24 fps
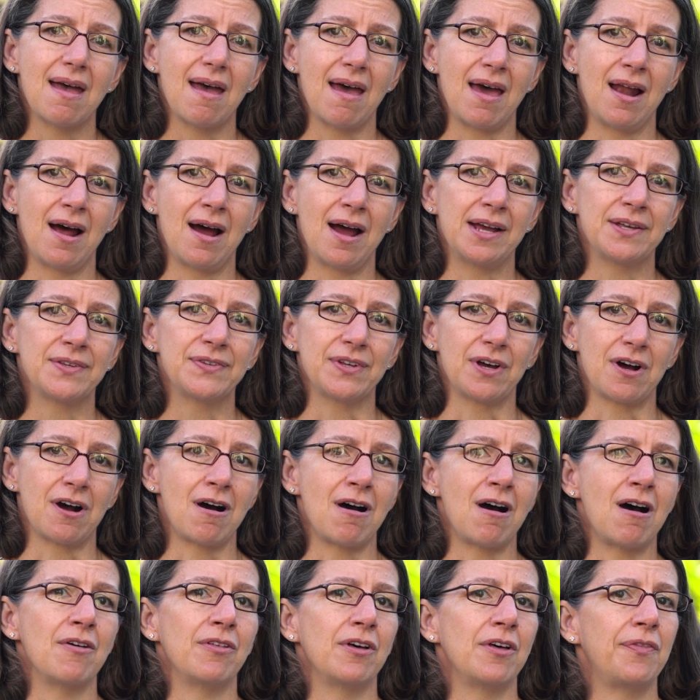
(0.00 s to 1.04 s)
and I
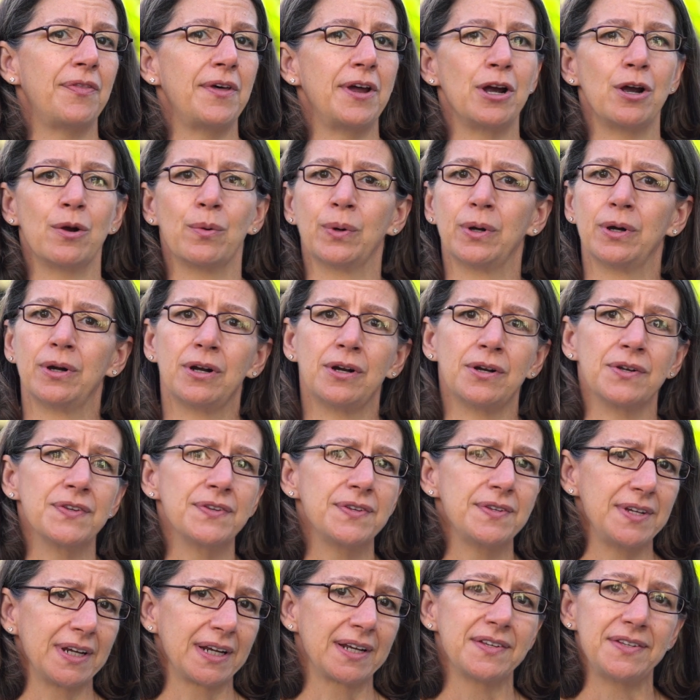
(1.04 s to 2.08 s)
saw that there were
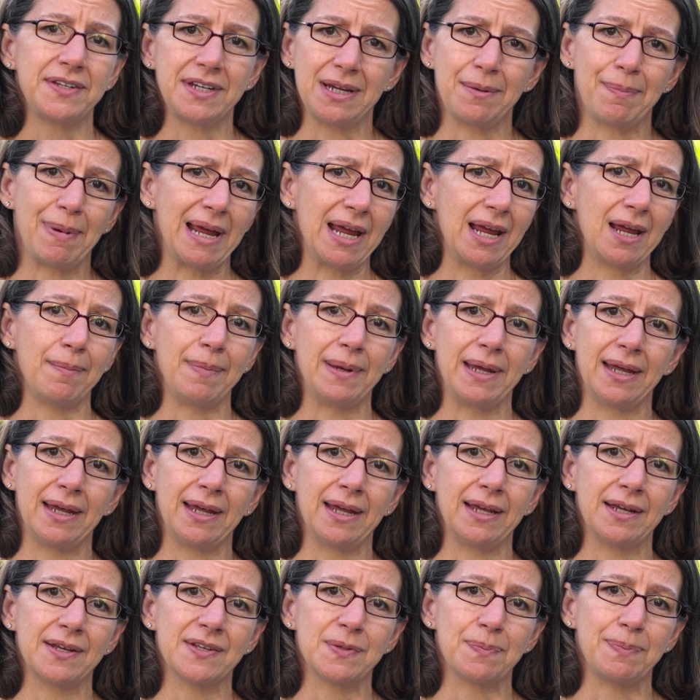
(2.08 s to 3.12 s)
60
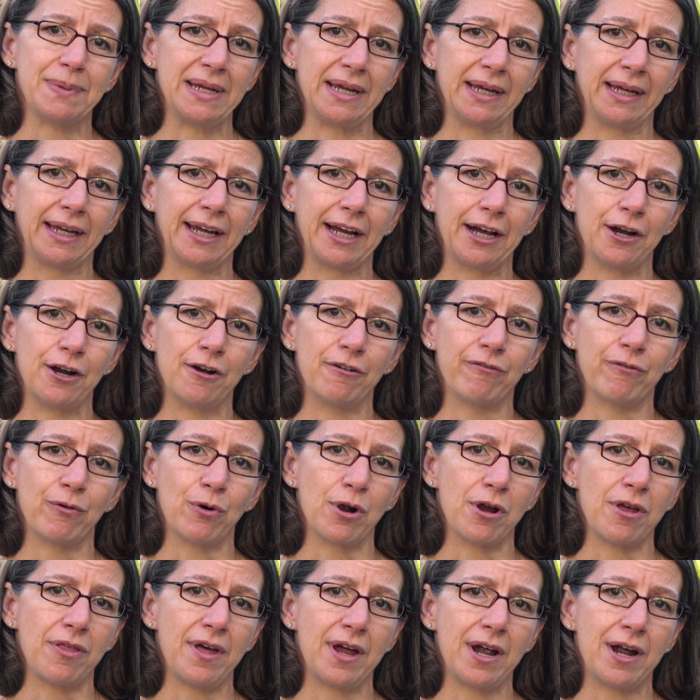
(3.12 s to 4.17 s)
babies being cared
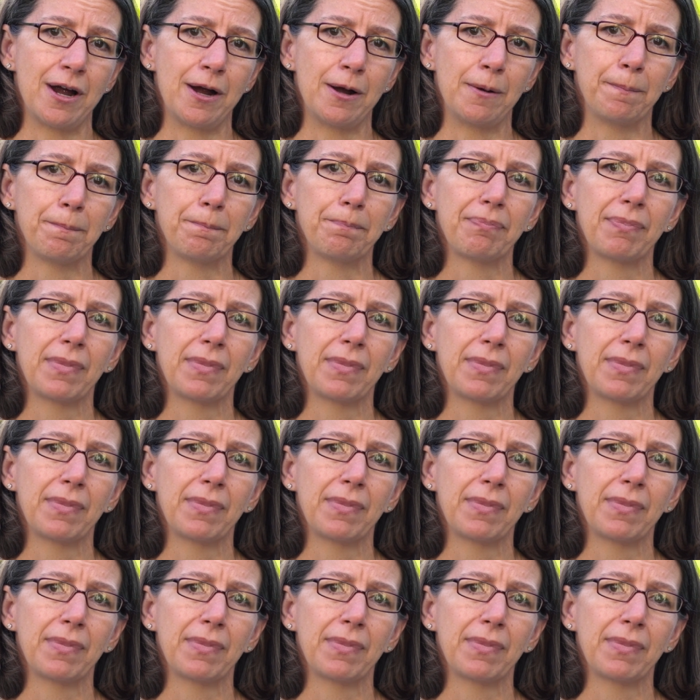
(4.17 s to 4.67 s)
for there